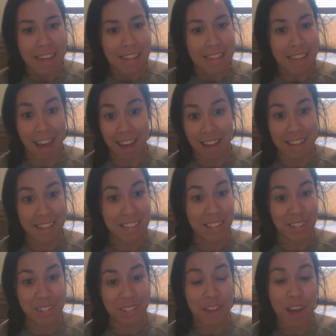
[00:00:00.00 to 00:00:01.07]
Yeah,
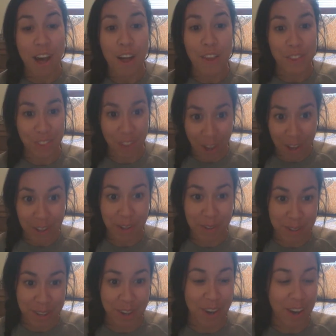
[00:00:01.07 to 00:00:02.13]
there's a lot
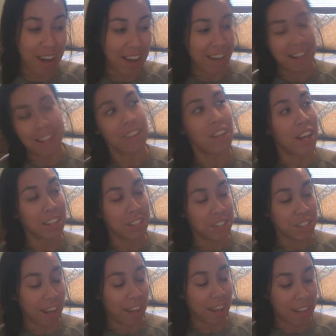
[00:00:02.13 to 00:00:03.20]
going on, a lot of
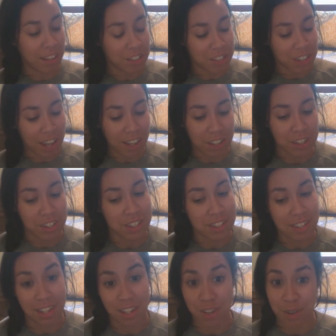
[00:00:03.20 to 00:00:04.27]
change. And she
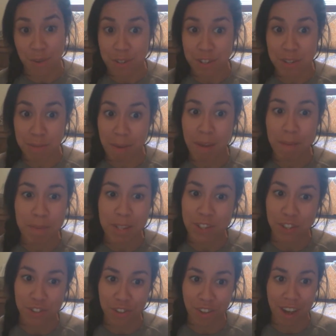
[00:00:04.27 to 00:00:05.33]
said, you know, it just might be
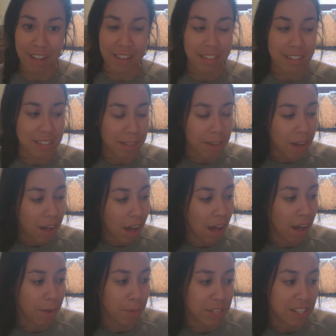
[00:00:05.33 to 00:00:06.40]
stress.
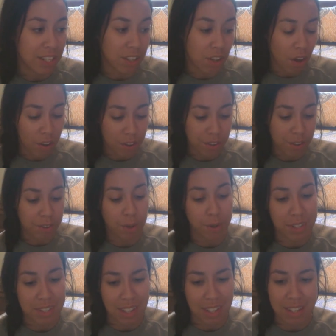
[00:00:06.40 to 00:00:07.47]
We did also
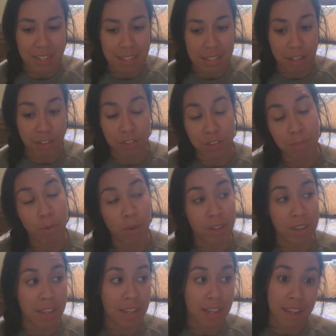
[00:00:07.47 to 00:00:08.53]
notice that he stutters more
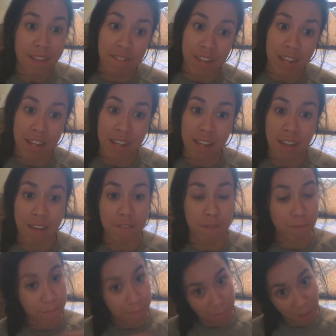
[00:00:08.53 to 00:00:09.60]
in the evening
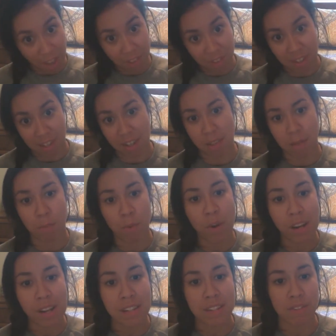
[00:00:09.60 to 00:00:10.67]
rather than in the morning.